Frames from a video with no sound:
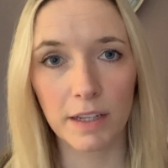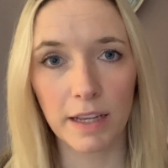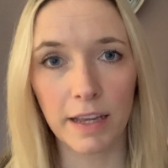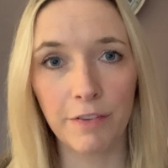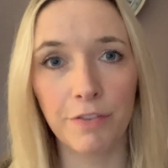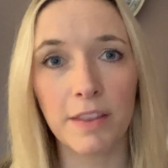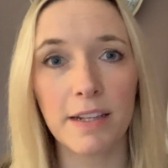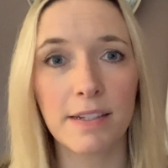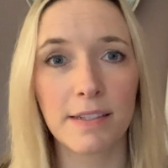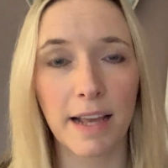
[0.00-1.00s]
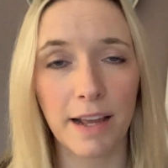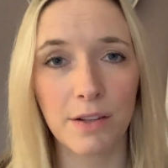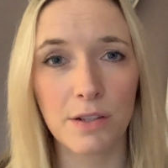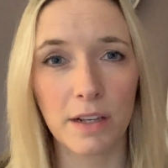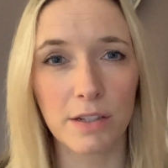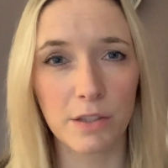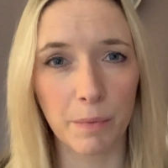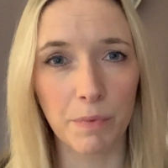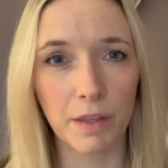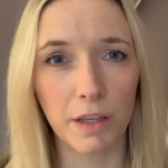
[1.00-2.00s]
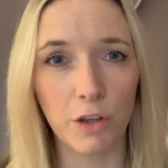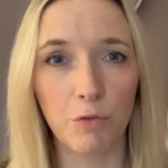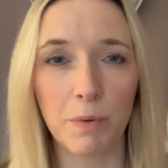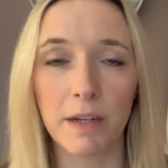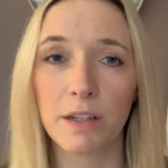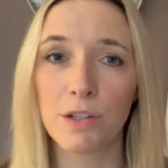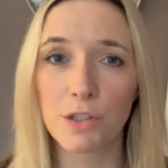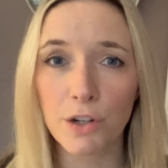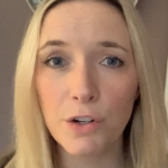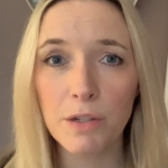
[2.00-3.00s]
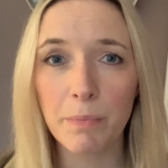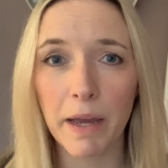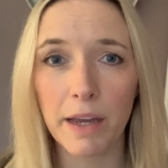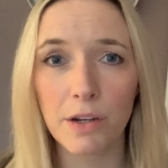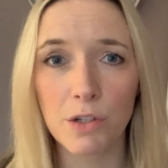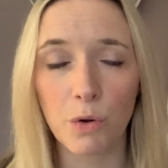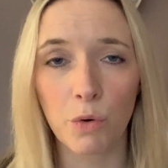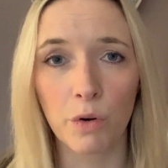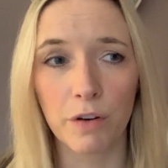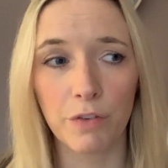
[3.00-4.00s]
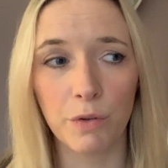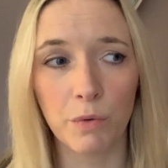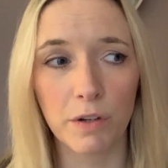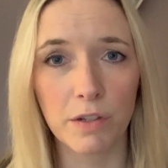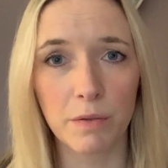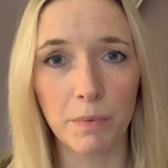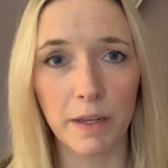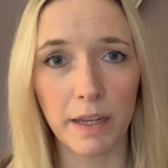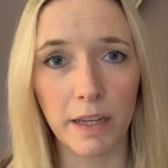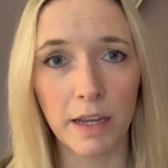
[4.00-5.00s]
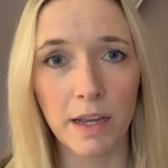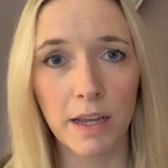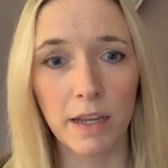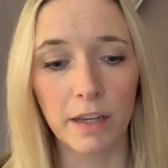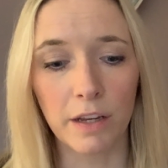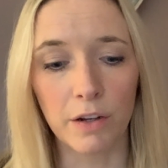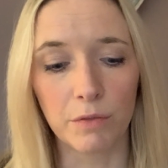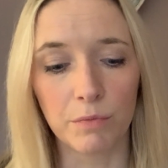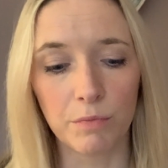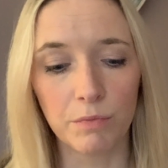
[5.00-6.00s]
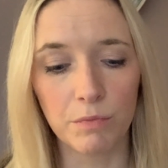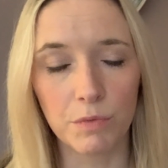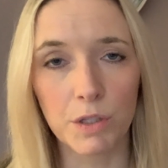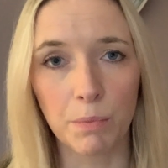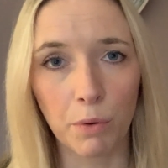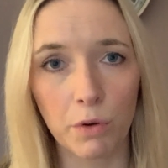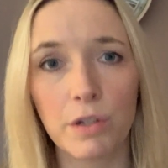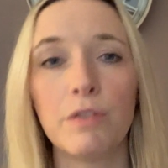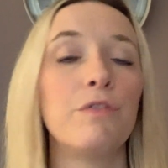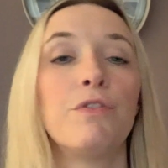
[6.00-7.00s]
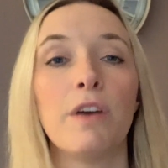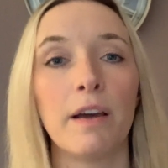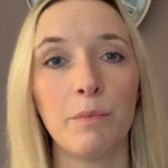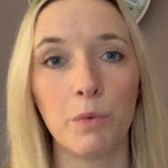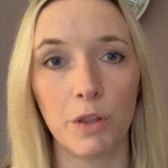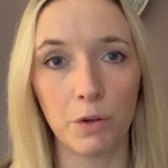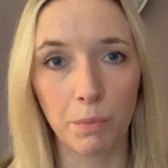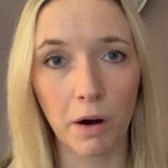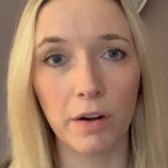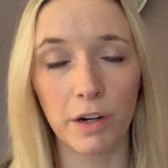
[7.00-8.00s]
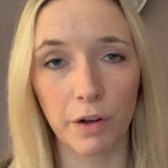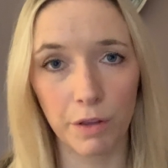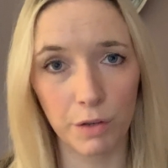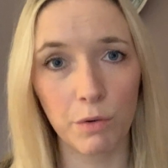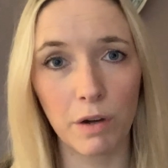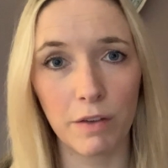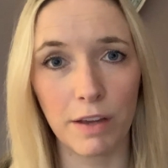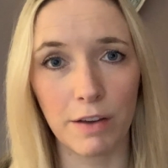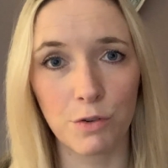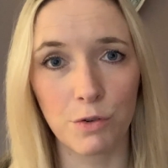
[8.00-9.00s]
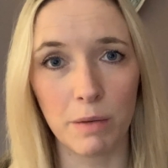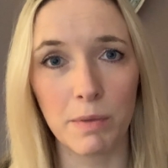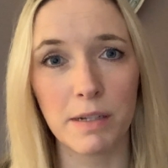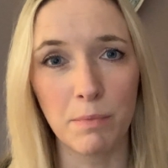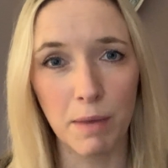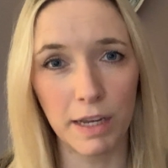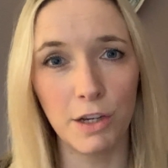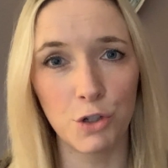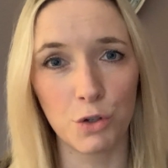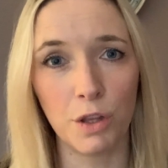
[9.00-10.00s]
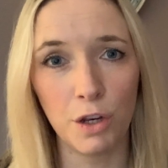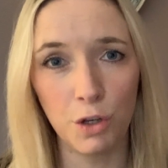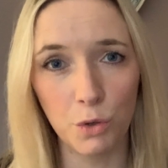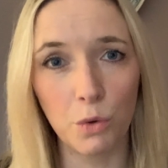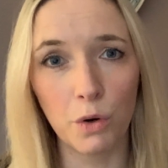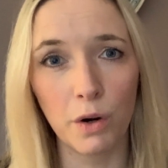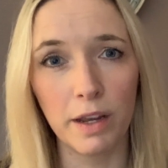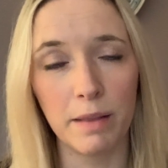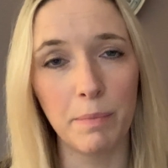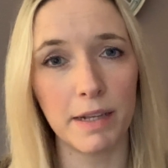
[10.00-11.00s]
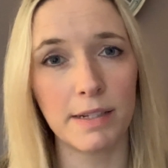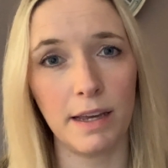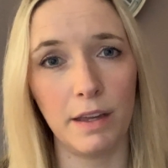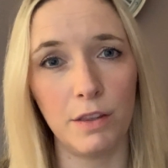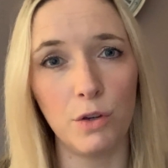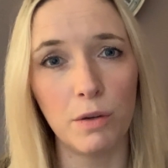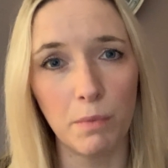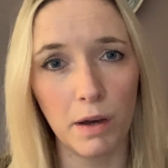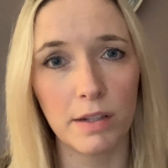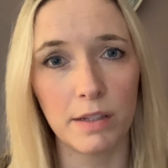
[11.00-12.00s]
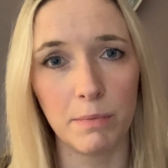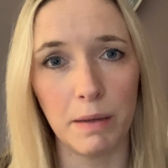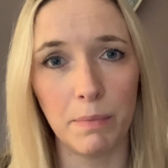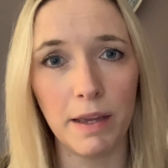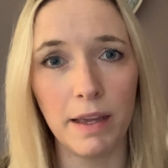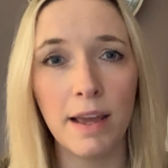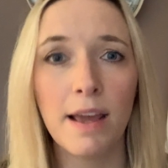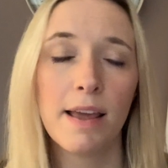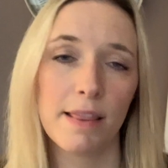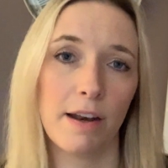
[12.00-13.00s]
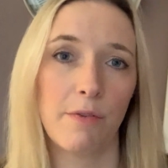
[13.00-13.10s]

If this sounds like something you've been concerned about, or if you want to be, supportive with your partner going through IVF treatment and making sure that you're in the best health you can possibly be, then I